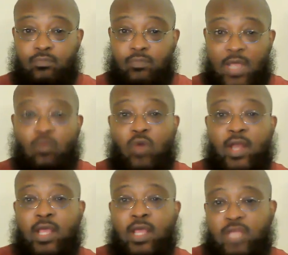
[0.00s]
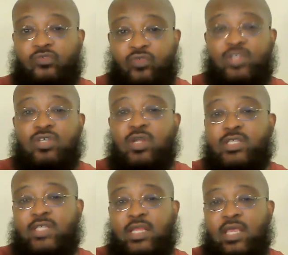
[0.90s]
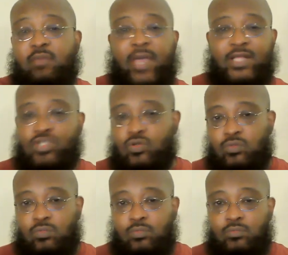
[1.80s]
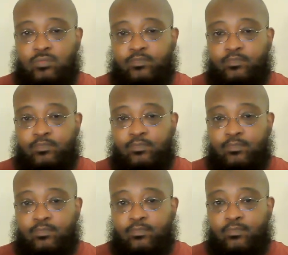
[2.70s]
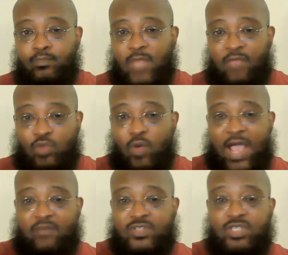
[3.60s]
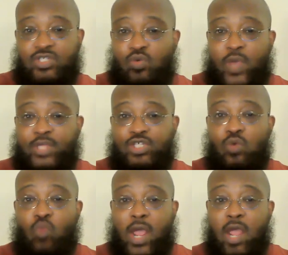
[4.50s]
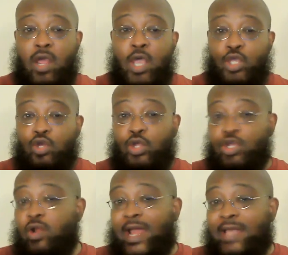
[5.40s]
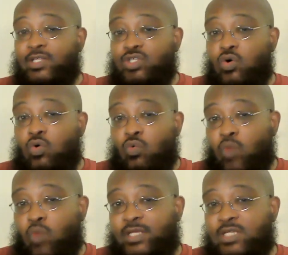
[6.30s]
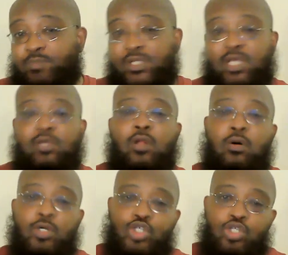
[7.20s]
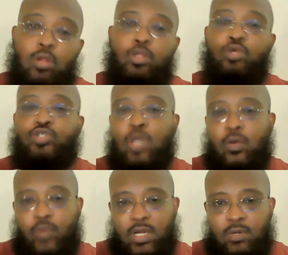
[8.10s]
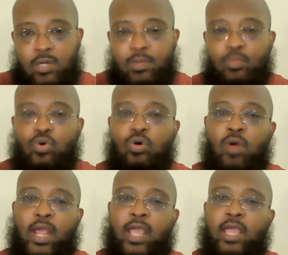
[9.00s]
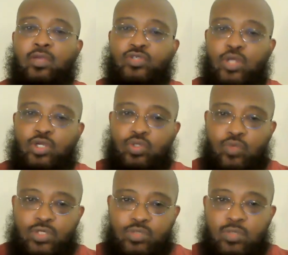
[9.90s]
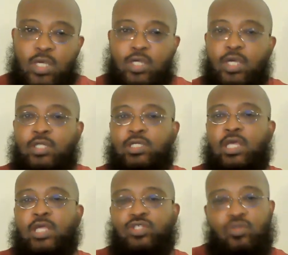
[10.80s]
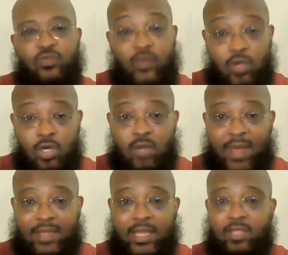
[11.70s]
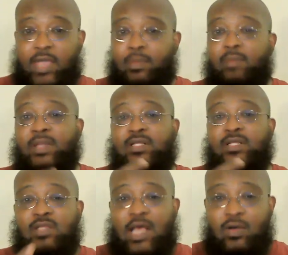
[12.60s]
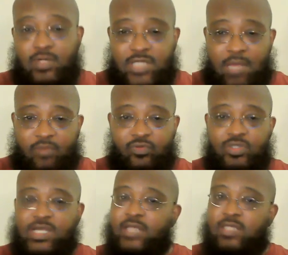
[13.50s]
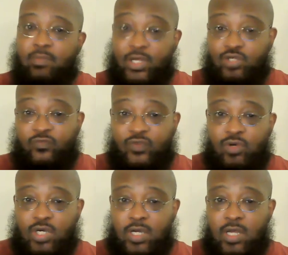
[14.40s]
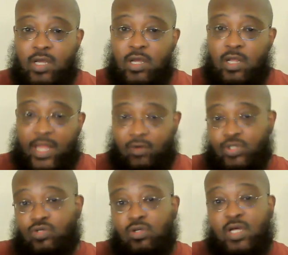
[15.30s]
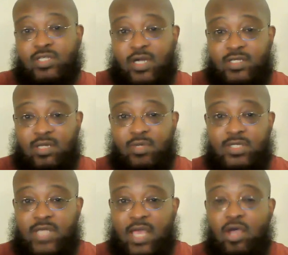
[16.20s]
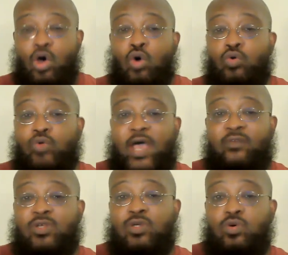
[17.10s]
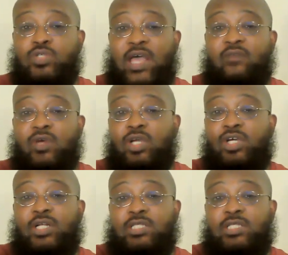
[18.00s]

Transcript: than what his friends are going to say to him at school. If you have a situation where, you know, you're not so righteous, but then, you know, slowly you start reading a little bit more Quran, you start doing some good deeds, and you just feel good about that. You're able to make the salat on time a few times, and it makes you feel good. Like Rasulullah Sallallahu Alaihi Wasallam, he said, whosever good